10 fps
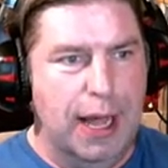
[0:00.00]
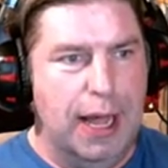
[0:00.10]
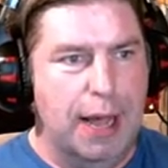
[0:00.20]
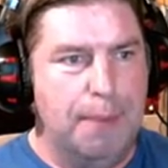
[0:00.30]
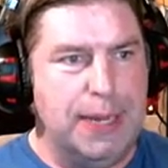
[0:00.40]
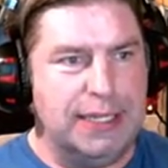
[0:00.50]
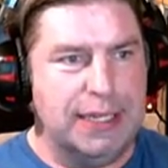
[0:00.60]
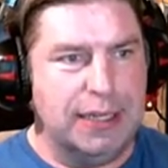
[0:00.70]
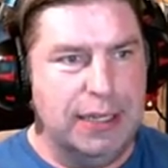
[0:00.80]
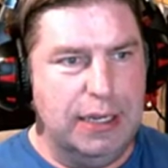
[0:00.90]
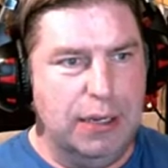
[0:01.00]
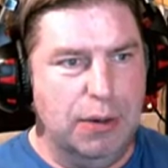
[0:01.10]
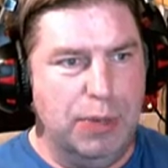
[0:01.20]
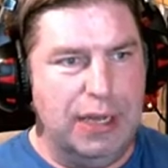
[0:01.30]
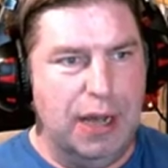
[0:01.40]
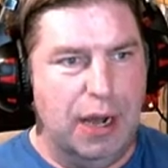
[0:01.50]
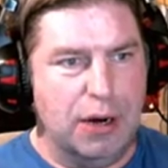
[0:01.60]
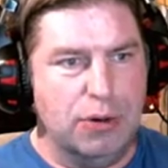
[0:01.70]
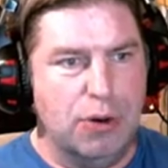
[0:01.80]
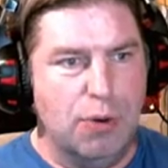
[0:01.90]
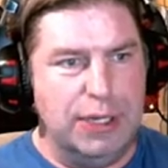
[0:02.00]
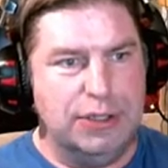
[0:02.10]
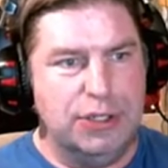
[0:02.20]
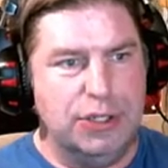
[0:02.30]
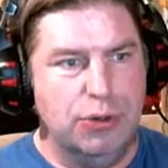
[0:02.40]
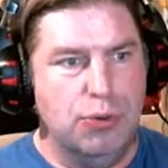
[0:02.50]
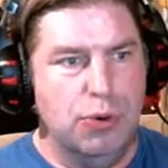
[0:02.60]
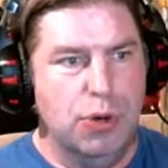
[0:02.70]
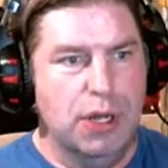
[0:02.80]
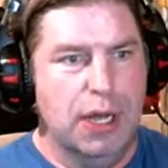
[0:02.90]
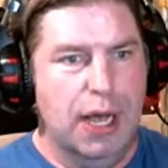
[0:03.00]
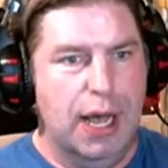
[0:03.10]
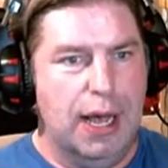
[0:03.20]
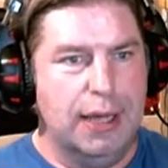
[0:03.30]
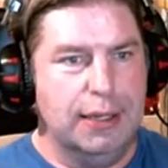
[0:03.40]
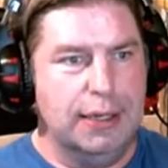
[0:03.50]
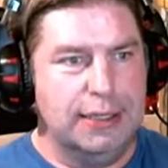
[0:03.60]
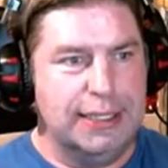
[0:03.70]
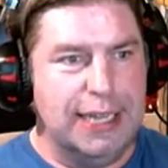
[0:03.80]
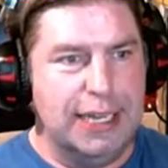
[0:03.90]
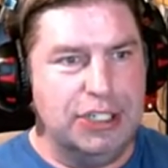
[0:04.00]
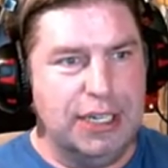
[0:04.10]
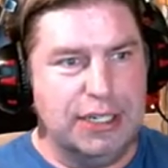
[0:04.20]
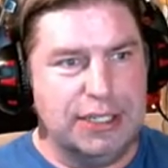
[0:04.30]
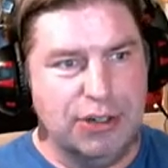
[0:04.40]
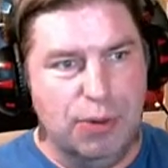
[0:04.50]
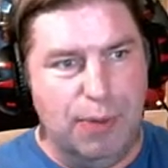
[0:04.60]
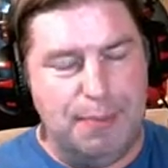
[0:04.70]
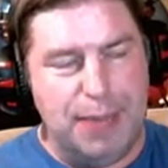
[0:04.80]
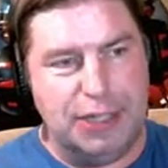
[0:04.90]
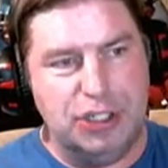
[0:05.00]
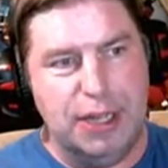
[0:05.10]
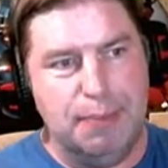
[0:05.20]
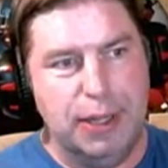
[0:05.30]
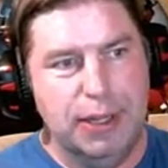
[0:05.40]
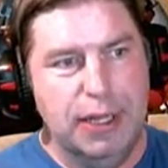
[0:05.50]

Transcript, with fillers: Uh, basically, we are going to uh, instantiate a serial wombat chip.